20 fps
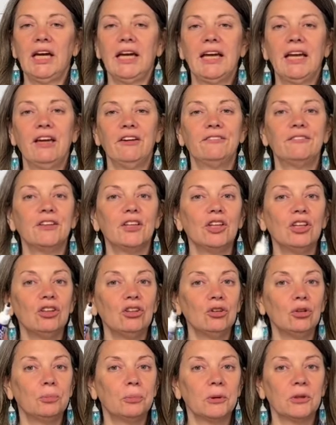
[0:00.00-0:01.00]
If
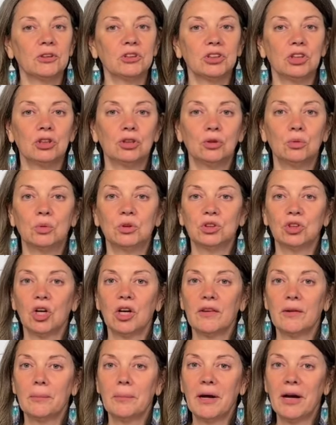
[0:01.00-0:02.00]
you, person who was
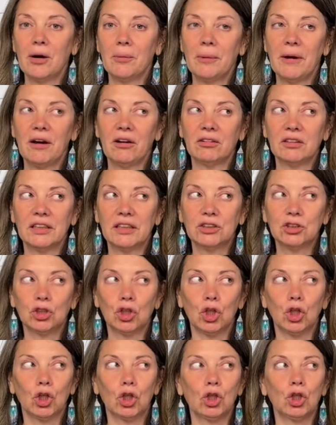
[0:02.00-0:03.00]
on the mail ballot list
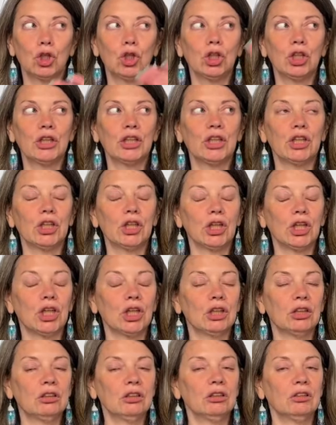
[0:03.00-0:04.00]

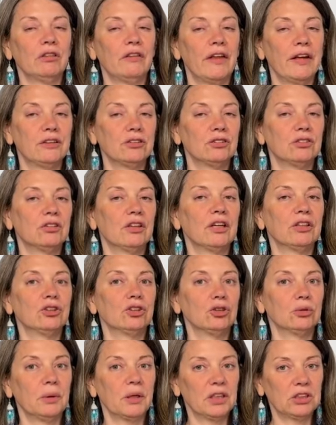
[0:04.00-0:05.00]
earlier than
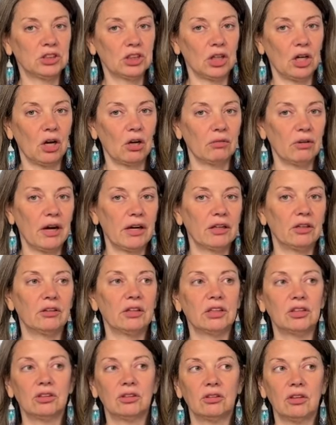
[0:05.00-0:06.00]
2 weeks ago, right? You
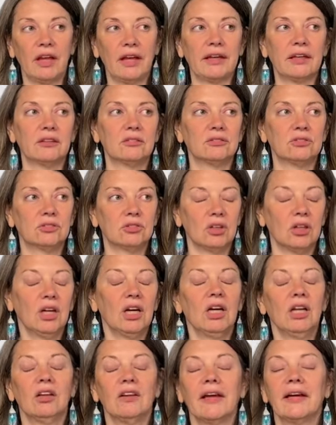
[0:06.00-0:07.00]
didn't
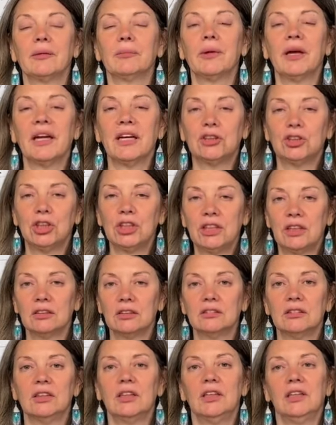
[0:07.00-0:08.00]
like me, Gina.
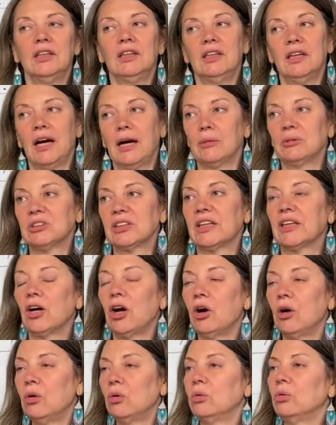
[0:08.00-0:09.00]
I was like,
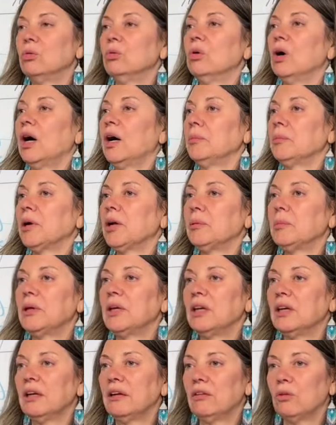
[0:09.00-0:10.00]
oh, I'm going to
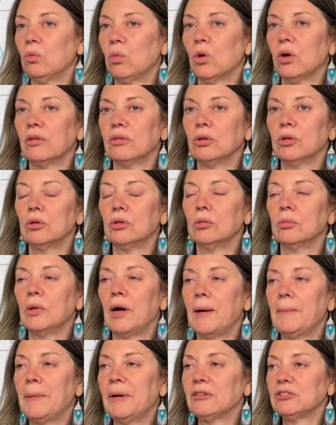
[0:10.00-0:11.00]
be in the war room.
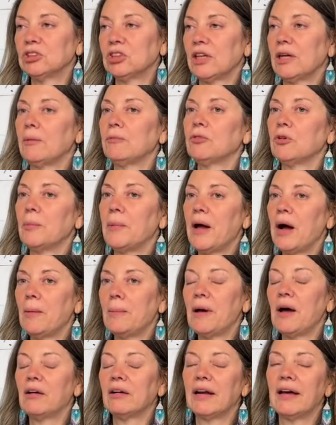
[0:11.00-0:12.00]
I better sign up for a mail
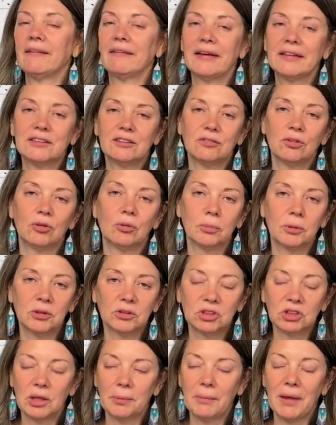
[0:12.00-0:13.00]
ballot. I like to vote in
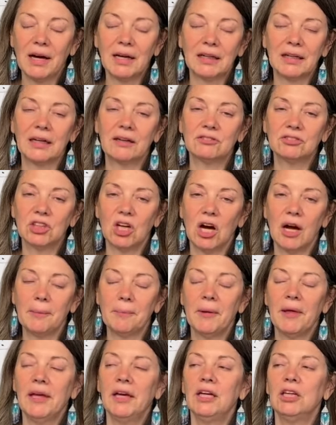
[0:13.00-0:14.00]
person. I'm not going to have time.
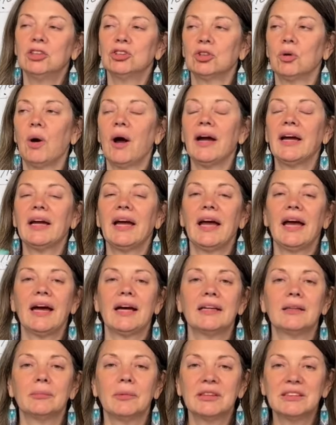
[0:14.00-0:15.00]
So I
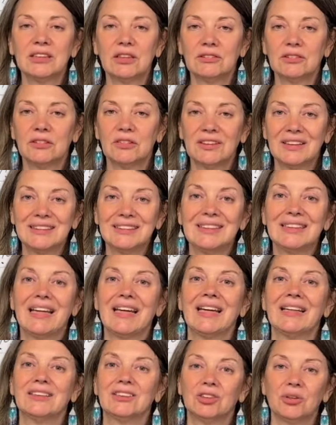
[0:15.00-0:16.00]
added myself to the list
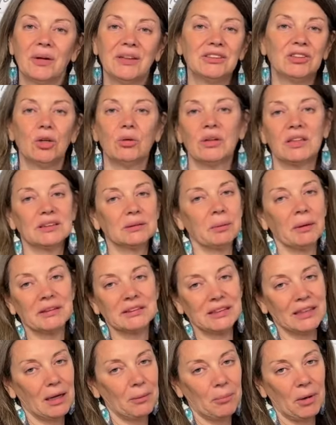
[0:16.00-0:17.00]
late. So I don't expect
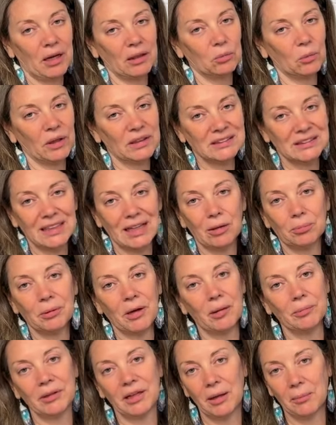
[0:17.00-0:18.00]
to get mine Wednesday. I'll
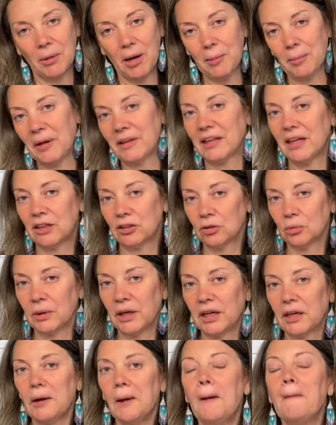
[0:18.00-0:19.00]
probably get mine by the end of the
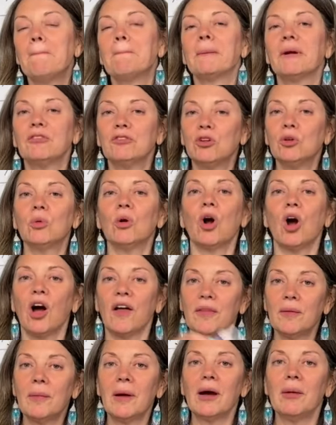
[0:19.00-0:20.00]
week. But if you were
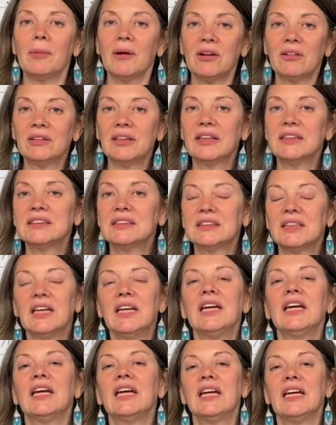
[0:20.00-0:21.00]
on the mail ballot list,
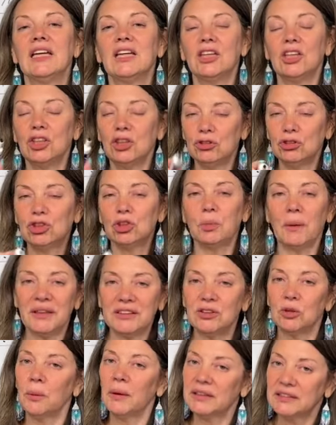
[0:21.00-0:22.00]
you should wait
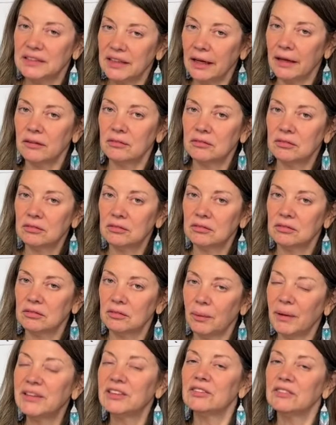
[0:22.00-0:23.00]
till Wednesday.
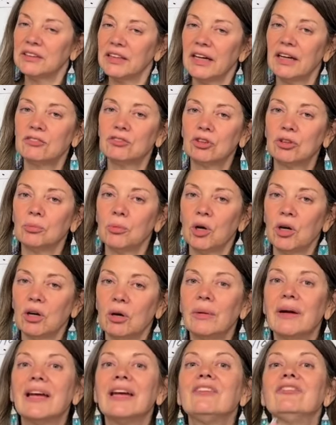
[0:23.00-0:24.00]
Wait till the day after
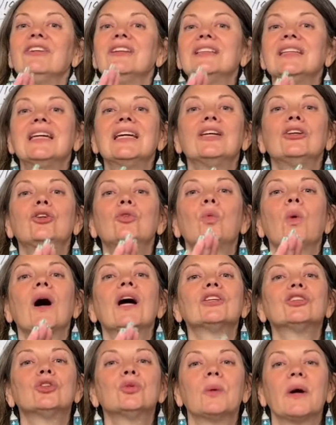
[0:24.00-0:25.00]
tomorrow, if indeed you
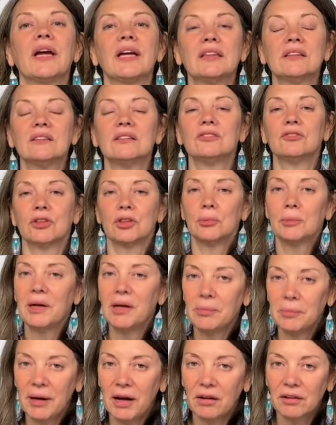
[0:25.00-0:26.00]
want to wait for your
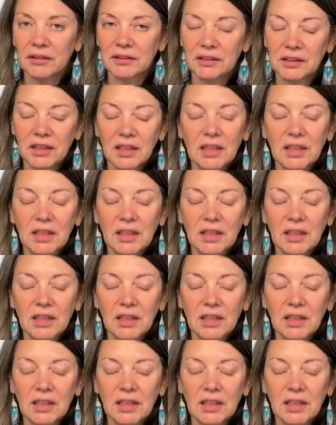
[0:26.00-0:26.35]
mail ballot.